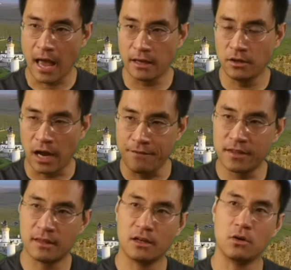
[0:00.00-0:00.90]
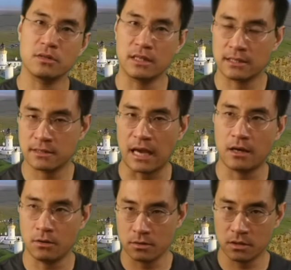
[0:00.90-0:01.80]
Everything goes in
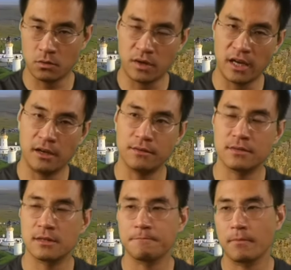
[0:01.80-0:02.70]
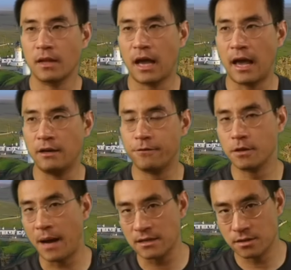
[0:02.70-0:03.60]
cycles, in waves. And for
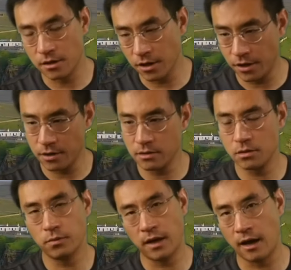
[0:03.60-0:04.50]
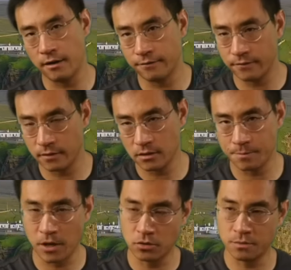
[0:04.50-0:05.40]
the past 30 years, we have the
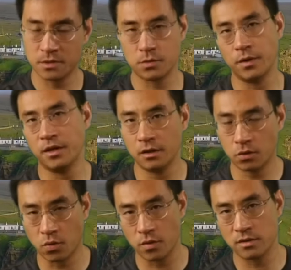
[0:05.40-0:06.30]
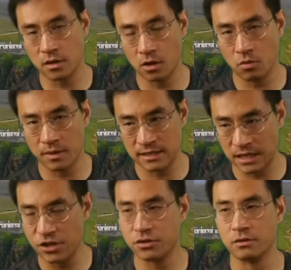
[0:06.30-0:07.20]
pendulum swing towards
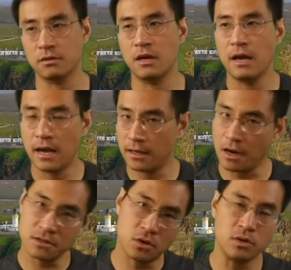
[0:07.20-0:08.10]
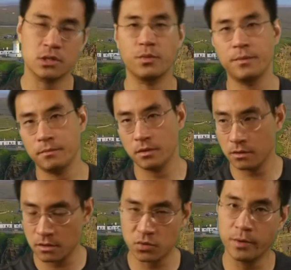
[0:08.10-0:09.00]
globalization. And now it's going
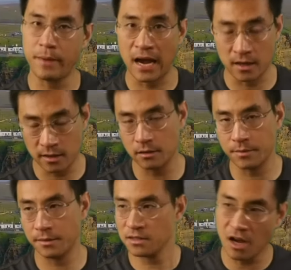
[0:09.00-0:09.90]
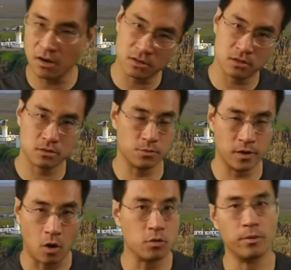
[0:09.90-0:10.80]
to swing back a little bit. It's not
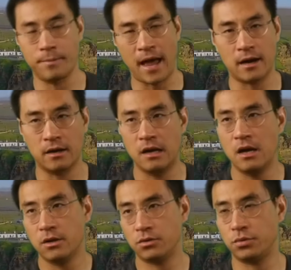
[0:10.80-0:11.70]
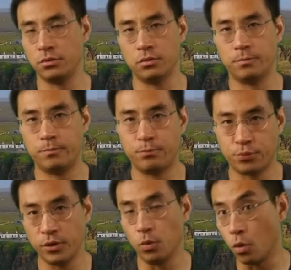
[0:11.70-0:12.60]
swing all the way back to
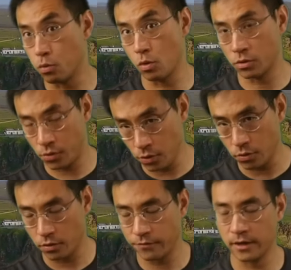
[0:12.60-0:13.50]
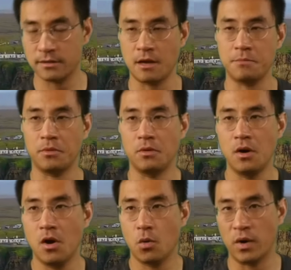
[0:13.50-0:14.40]
pre-World War II, for example,
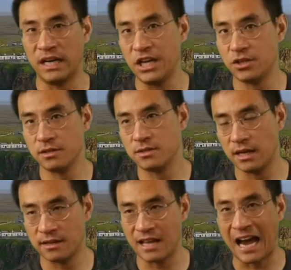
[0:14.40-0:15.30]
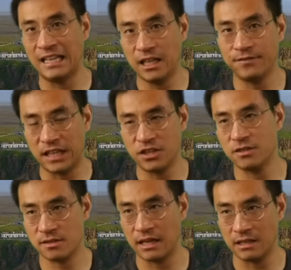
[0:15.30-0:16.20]
where nation state, the idea of nation
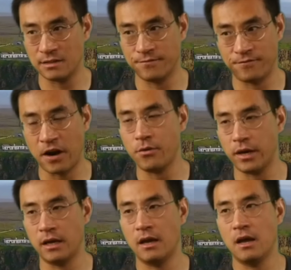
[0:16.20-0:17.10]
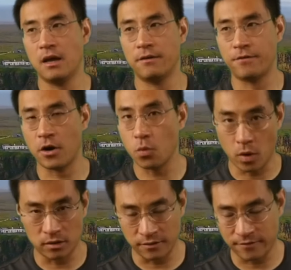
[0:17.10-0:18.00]
state is very, very
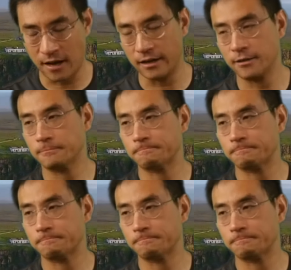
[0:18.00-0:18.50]
well defined.